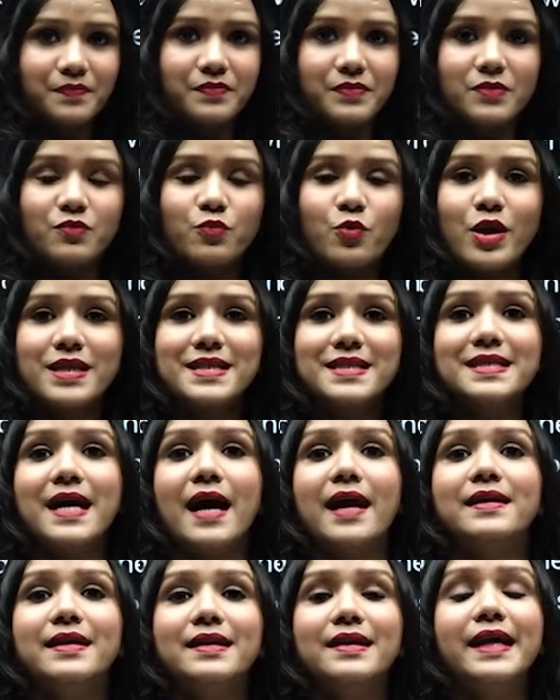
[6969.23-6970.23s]
what is the
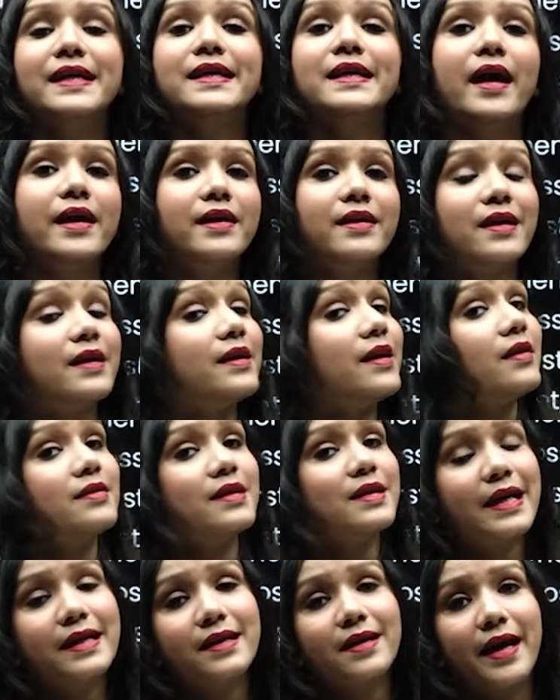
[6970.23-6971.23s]

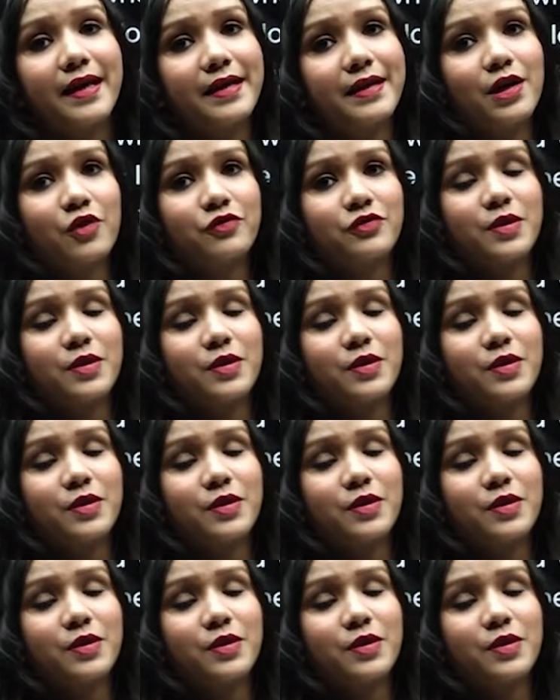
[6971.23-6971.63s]
underlying idea of